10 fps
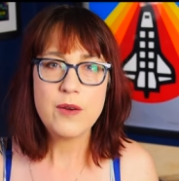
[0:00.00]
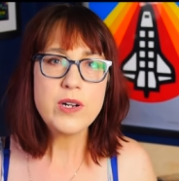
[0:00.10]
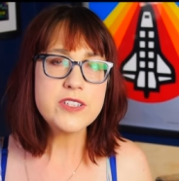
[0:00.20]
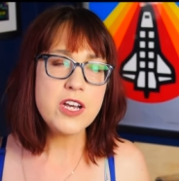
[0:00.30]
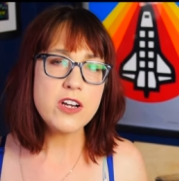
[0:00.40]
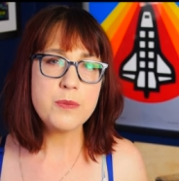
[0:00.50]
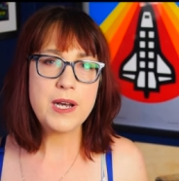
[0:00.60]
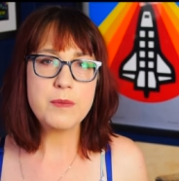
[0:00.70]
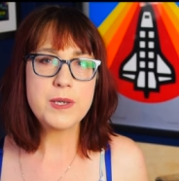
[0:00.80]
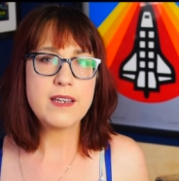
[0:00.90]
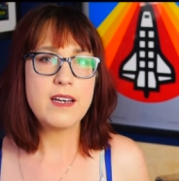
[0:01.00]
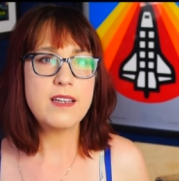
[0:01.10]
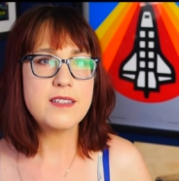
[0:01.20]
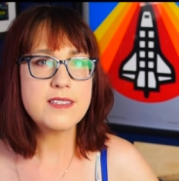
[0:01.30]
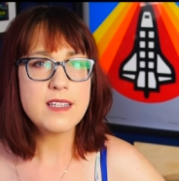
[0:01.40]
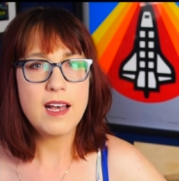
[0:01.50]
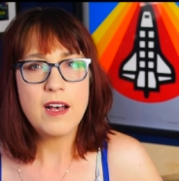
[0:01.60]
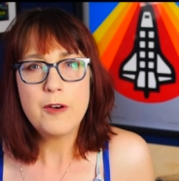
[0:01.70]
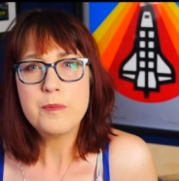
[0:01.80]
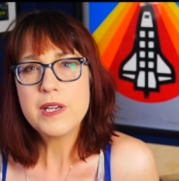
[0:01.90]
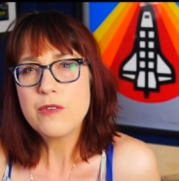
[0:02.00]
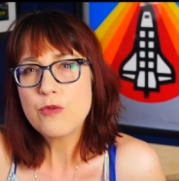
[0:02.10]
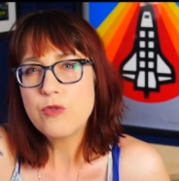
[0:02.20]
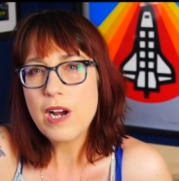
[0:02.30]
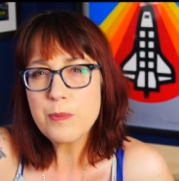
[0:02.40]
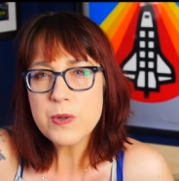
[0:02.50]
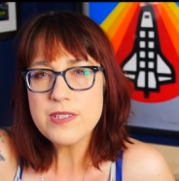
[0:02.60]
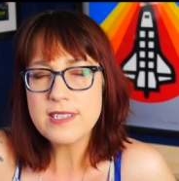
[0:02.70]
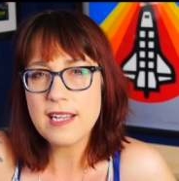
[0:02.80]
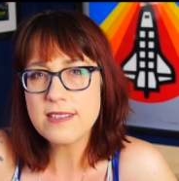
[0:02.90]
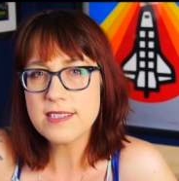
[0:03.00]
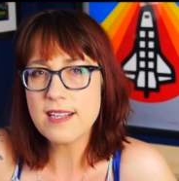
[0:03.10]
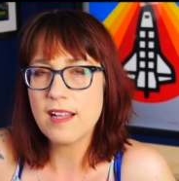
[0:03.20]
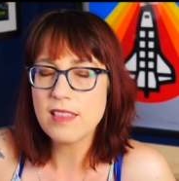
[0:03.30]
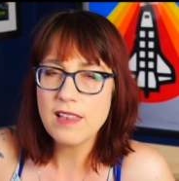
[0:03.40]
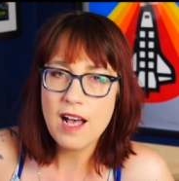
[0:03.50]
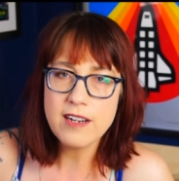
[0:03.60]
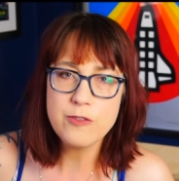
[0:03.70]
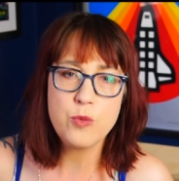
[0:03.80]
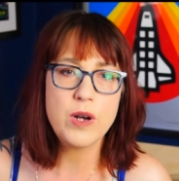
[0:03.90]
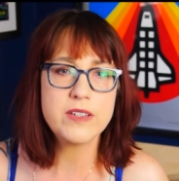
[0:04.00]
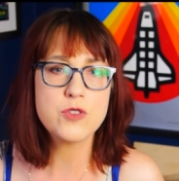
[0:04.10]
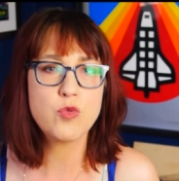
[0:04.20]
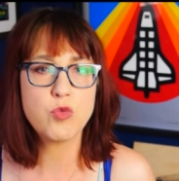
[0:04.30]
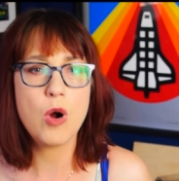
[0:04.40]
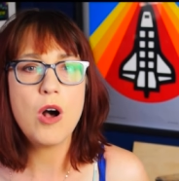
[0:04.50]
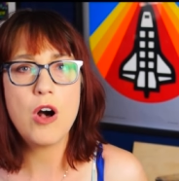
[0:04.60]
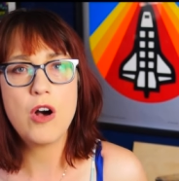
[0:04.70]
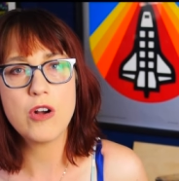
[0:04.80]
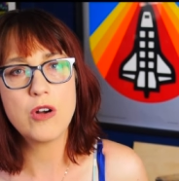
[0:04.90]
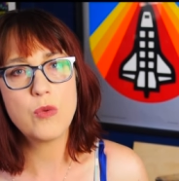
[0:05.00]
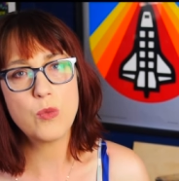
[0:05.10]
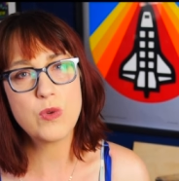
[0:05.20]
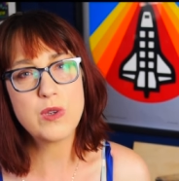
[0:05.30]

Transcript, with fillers: I want to talk about it because it represents a lot of what is wrong,